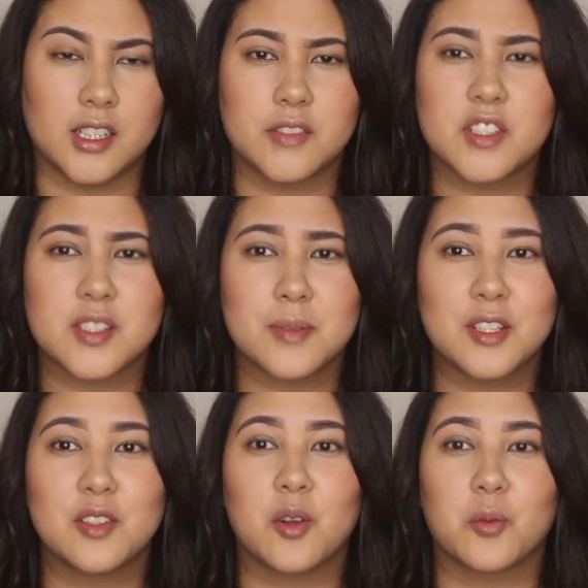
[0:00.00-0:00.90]
I've just
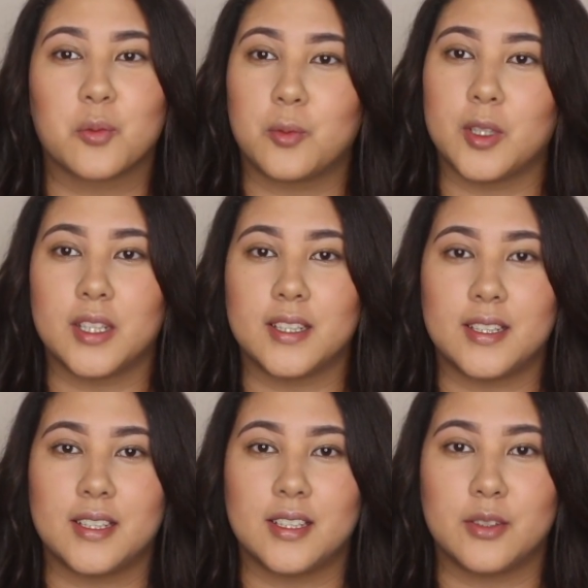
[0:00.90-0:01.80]
been
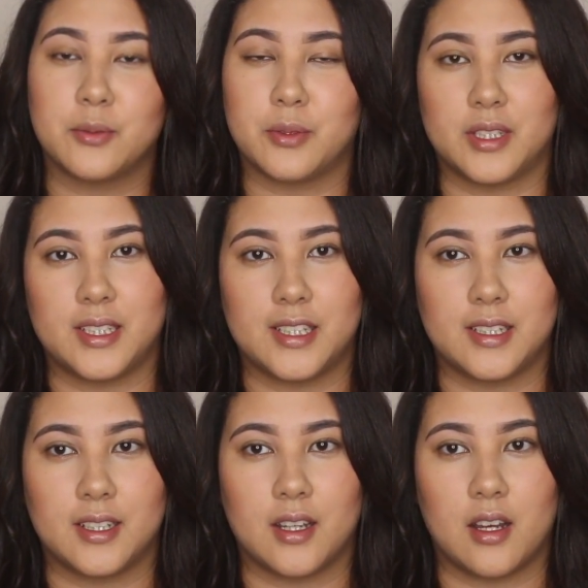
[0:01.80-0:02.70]

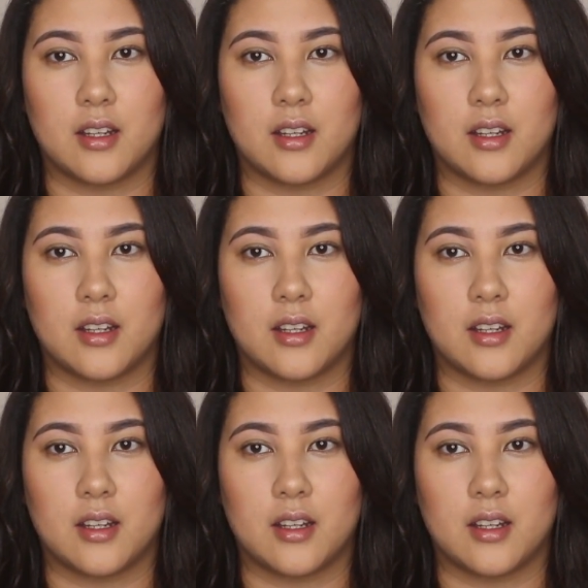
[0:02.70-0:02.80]
really